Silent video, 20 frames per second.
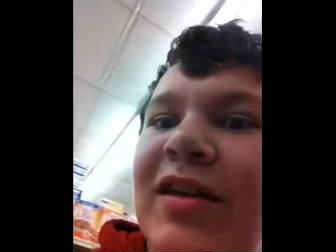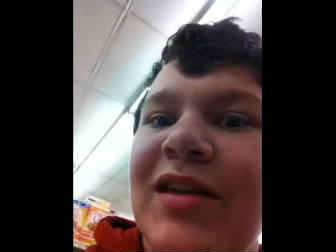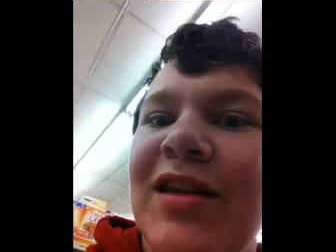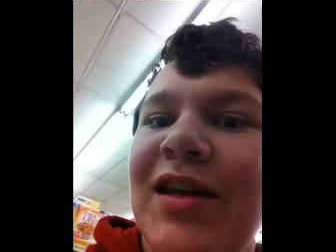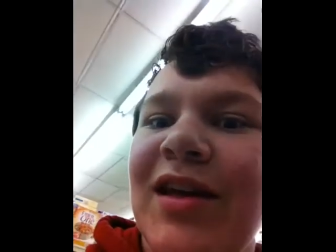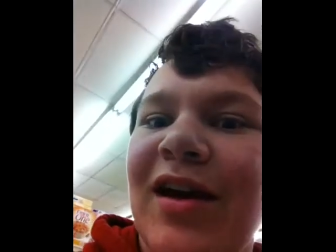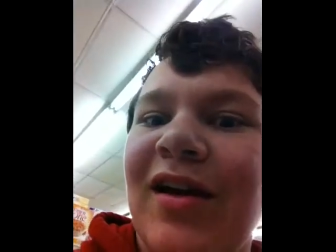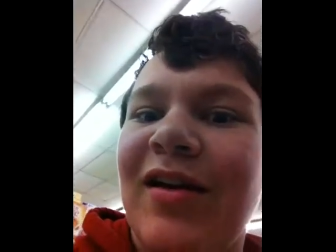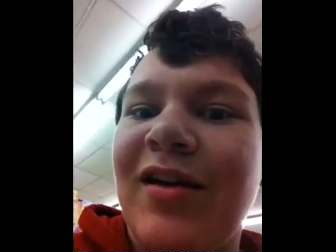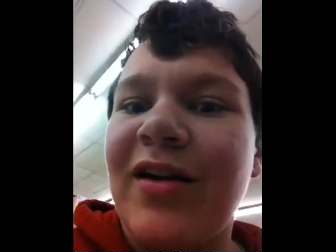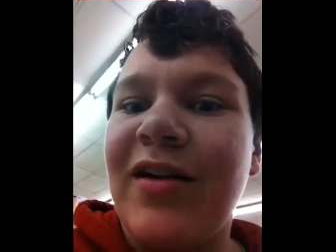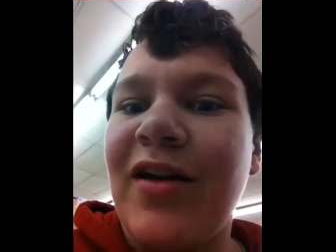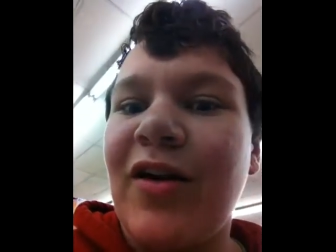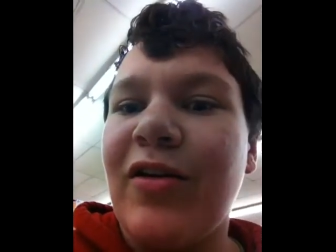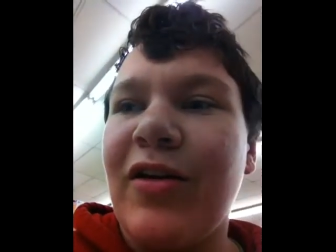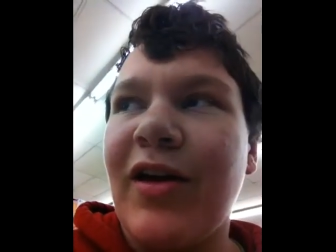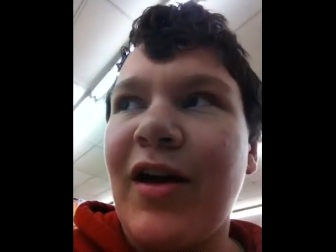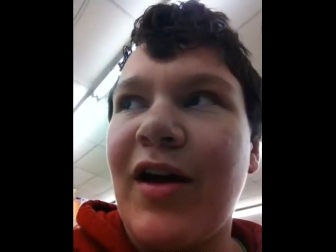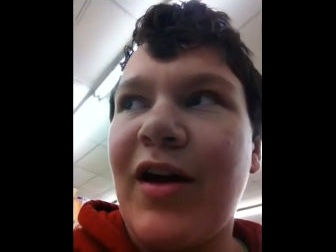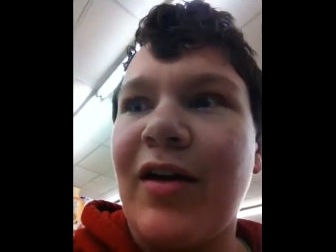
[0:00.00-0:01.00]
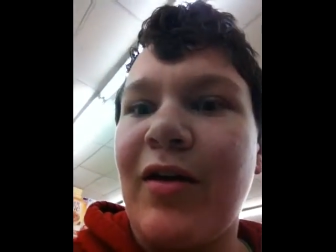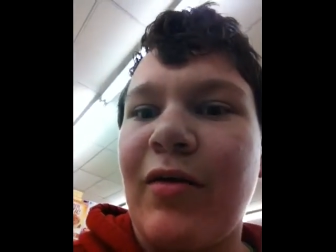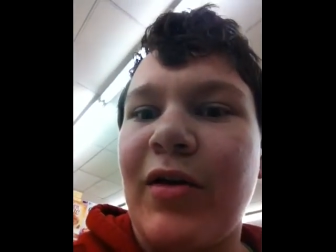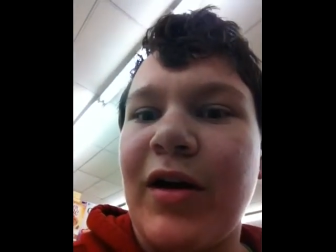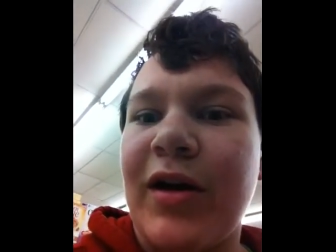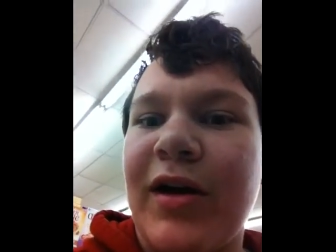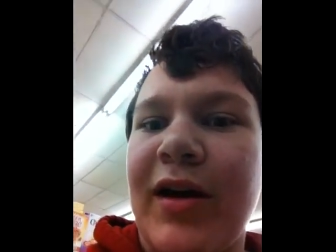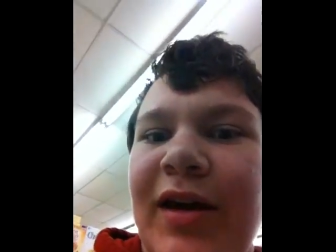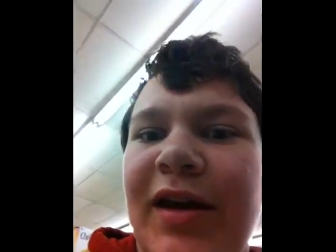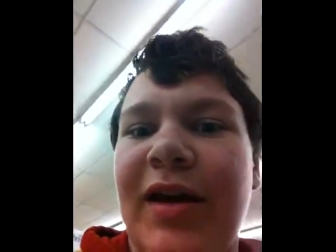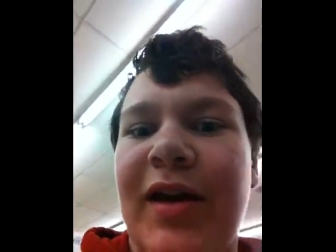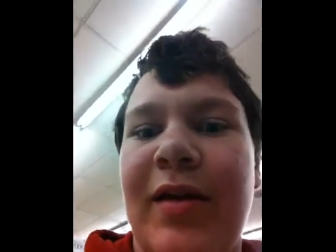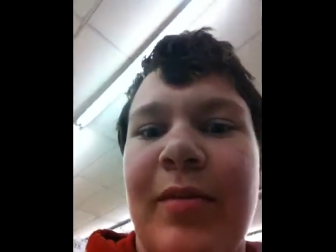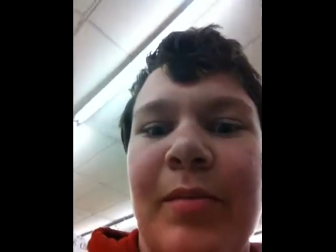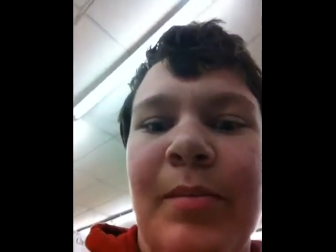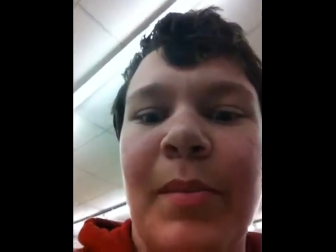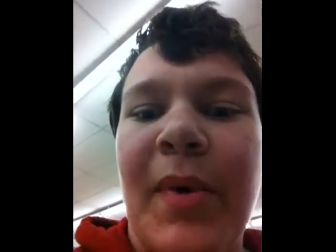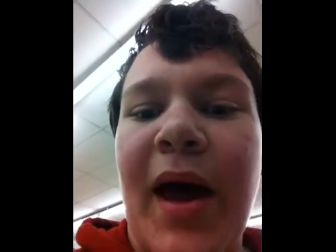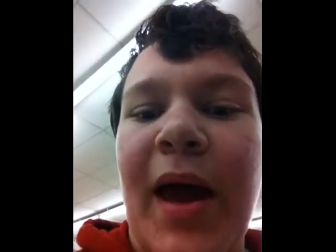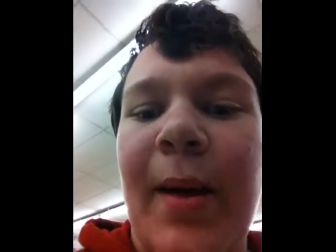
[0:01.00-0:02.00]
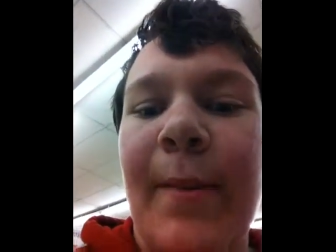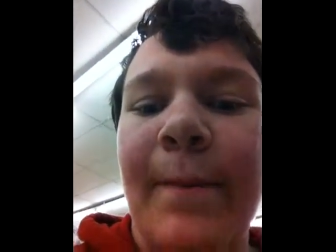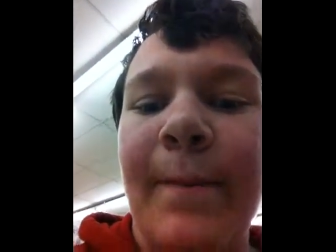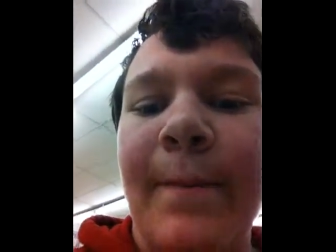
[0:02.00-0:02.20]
think I already know the aisle where I can get it. Bye.